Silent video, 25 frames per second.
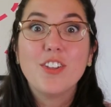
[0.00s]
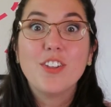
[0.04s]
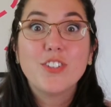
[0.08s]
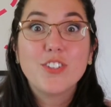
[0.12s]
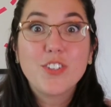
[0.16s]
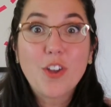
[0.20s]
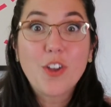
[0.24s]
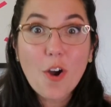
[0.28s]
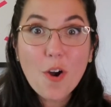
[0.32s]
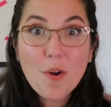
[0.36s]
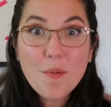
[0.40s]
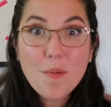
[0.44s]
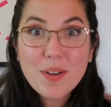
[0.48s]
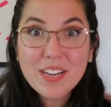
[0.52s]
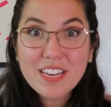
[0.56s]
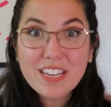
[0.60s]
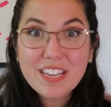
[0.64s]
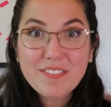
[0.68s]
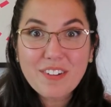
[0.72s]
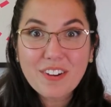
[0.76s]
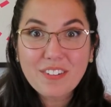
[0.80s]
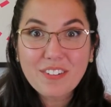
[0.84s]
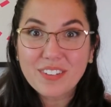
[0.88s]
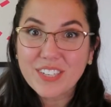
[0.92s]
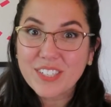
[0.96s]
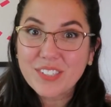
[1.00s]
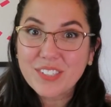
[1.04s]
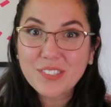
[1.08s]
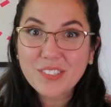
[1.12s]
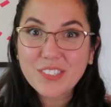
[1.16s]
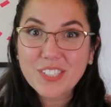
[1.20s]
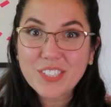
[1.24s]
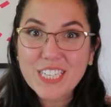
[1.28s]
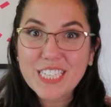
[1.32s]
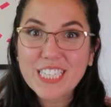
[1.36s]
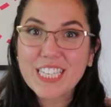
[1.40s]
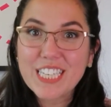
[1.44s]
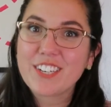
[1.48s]
So many of our
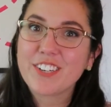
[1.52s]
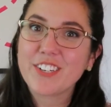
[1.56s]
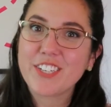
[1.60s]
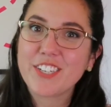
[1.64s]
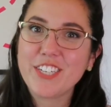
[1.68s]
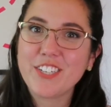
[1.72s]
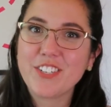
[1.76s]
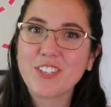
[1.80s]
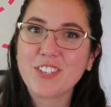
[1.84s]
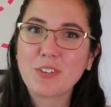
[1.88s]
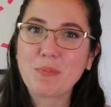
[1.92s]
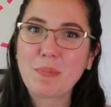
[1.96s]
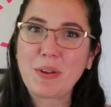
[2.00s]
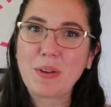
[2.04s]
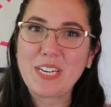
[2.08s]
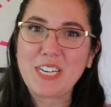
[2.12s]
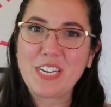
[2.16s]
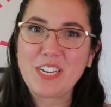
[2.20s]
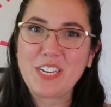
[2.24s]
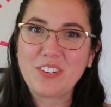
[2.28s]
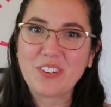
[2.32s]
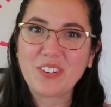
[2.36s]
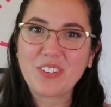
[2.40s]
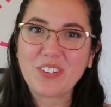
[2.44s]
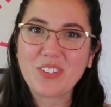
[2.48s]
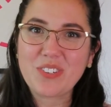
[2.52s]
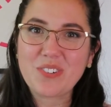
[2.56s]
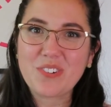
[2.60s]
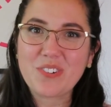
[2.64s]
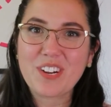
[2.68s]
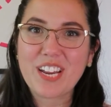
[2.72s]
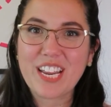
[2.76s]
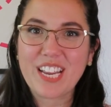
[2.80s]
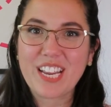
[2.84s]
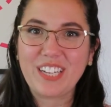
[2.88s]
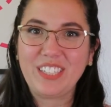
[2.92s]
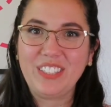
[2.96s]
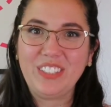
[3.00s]
resources in our Teachers Pay Teachers store
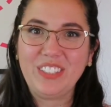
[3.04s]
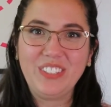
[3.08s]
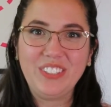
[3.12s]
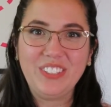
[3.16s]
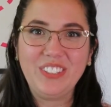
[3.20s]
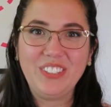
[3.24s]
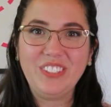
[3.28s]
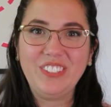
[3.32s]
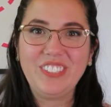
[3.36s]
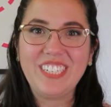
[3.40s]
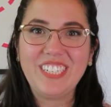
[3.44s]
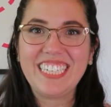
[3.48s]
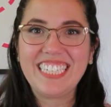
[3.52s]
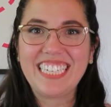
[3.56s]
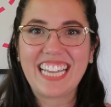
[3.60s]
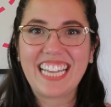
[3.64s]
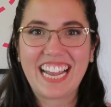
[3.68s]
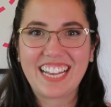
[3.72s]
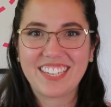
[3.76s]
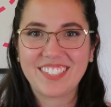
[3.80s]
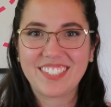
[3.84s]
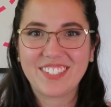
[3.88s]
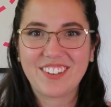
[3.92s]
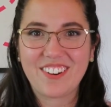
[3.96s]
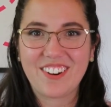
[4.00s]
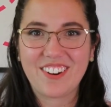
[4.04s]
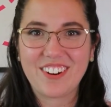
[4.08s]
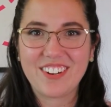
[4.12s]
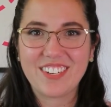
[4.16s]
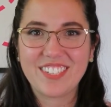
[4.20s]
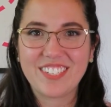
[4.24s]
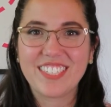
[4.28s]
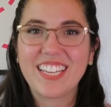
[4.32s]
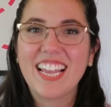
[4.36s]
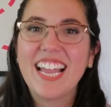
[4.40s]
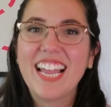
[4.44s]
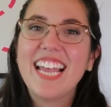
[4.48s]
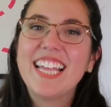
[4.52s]
include task
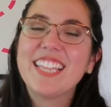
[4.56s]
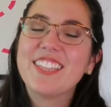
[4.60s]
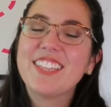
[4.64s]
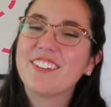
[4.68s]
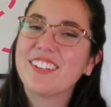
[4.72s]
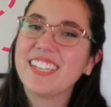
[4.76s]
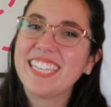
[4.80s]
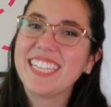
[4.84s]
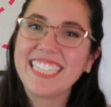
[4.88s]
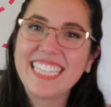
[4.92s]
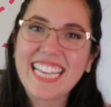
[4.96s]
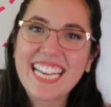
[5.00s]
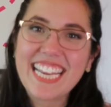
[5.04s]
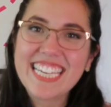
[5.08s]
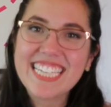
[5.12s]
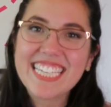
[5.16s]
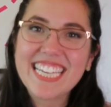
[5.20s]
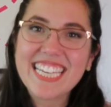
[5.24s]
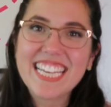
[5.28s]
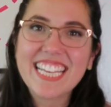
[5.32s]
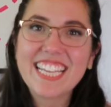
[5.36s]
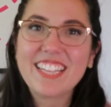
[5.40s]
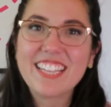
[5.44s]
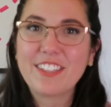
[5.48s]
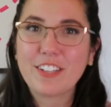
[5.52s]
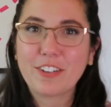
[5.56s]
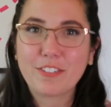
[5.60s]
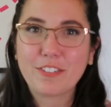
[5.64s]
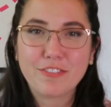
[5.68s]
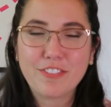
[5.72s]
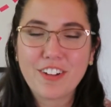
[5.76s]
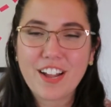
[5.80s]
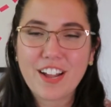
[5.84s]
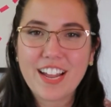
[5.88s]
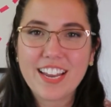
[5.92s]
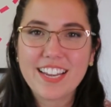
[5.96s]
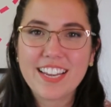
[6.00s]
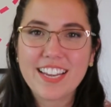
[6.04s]
cards. They're engaging, they're
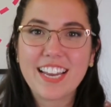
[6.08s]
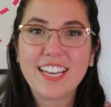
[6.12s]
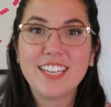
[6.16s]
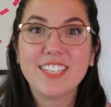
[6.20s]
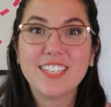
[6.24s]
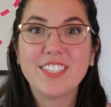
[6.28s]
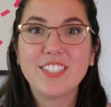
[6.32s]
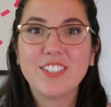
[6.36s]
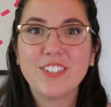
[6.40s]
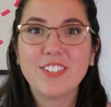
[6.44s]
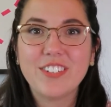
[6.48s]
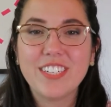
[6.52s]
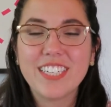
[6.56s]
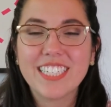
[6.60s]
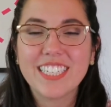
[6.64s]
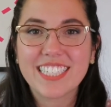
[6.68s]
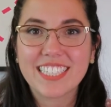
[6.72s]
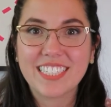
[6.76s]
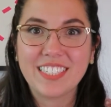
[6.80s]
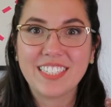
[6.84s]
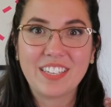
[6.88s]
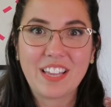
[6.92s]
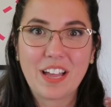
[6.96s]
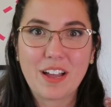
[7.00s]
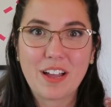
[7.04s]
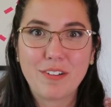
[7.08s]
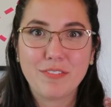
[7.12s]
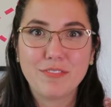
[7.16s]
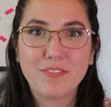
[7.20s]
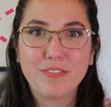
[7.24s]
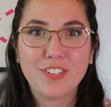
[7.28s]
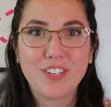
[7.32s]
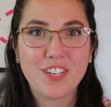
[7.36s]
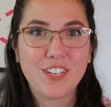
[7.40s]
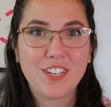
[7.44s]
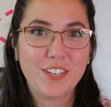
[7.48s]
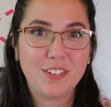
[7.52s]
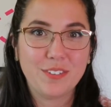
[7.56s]
fun, and students love
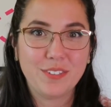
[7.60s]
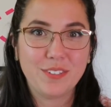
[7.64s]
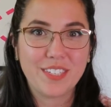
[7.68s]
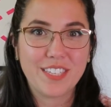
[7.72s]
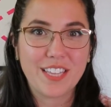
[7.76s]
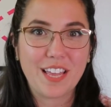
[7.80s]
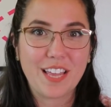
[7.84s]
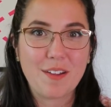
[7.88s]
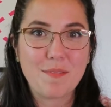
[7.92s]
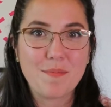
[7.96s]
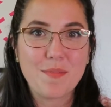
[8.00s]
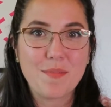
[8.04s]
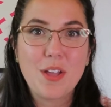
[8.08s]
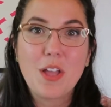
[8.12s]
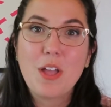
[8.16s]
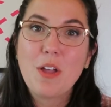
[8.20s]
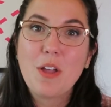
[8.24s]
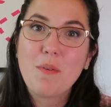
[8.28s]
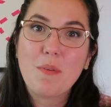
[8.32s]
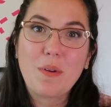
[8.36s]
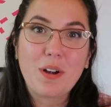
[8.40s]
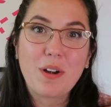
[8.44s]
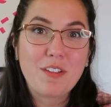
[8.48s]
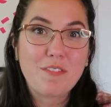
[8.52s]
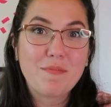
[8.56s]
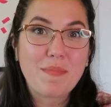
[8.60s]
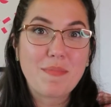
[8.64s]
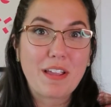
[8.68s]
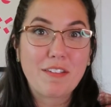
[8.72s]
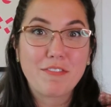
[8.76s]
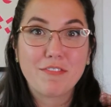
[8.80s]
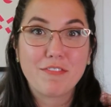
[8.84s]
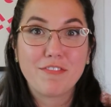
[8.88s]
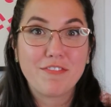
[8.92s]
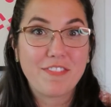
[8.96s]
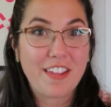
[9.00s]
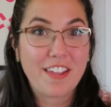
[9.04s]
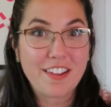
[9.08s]
to use them. One of my
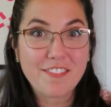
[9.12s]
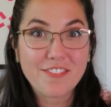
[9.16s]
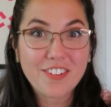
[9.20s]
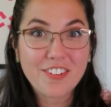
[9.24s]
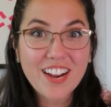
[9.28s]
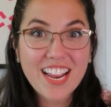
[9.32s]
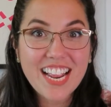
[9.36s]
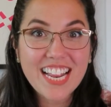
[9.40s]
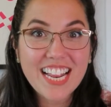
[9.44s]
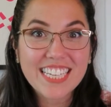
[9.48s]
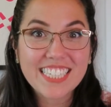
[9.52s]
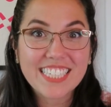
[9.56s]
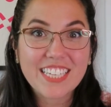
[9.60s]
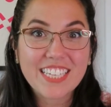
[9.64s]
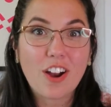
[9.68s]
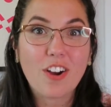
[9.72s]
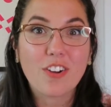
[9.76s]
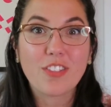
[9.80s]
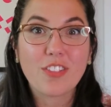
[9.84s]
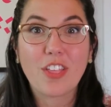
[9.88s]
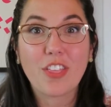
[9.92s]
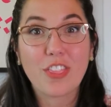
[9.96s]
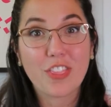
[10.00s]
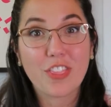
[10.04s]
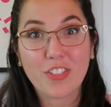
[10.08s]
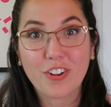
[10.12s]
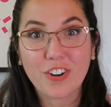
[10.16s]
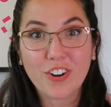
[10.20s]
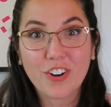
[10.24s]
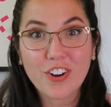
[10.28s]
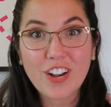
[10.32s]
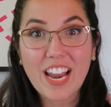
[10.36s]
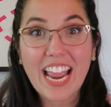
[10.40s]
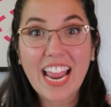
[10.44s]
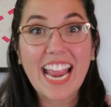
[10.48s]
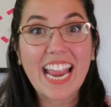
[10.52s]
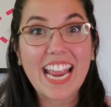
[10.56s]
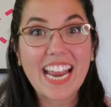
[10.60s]
favorites are the
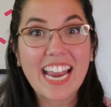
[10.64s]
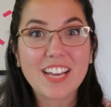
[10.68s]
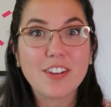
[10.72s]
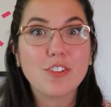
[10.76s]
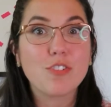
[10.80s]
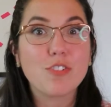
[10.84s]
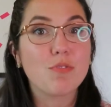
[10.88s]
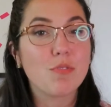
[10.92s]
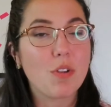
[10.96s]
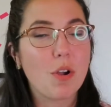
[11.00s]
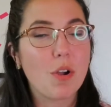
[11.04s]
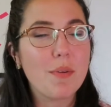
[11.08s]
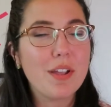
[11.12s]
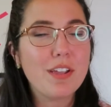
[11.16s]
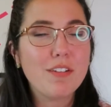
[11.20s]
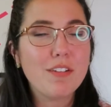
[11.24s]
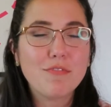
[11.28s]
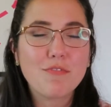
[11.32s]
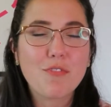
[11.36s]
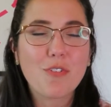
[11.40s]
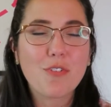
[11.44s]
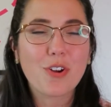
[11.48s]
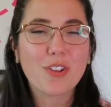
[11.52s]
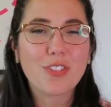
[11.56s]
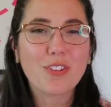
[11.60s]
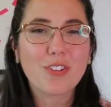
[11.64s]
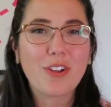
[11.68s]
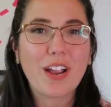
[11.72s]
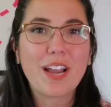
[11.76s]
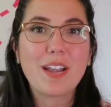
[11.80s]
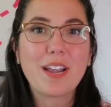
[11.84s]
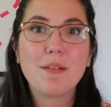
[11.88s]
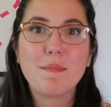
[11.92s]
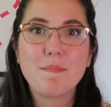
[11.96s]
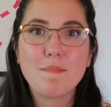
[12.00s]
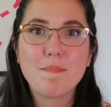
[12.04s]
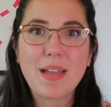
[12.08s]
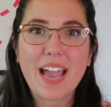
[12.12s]
third and growing fourth
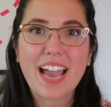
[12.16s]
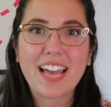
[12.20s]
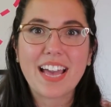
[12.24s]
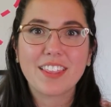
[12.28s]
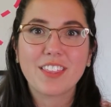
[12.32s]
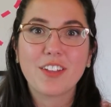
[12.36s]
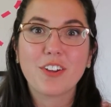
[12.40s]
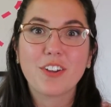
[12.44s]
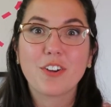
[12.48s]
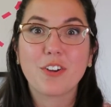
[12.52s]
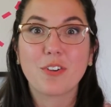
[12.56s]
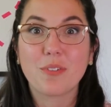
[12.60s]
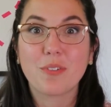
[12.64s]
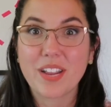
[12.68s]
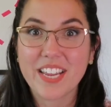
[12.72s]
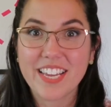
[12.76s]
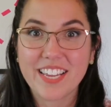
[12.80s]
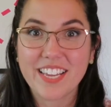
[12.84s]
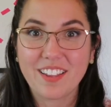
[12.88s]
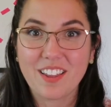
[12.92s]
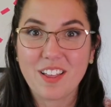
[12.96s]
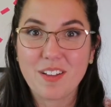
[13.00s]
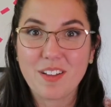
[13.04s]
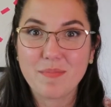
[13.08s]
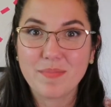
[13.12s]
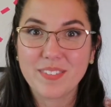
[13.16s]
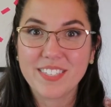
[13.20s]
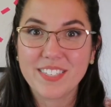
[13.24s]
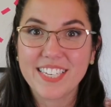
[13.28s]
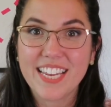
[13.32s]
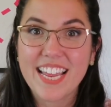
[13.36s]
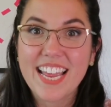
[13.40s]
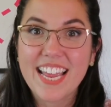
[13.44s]
grade math curriculums.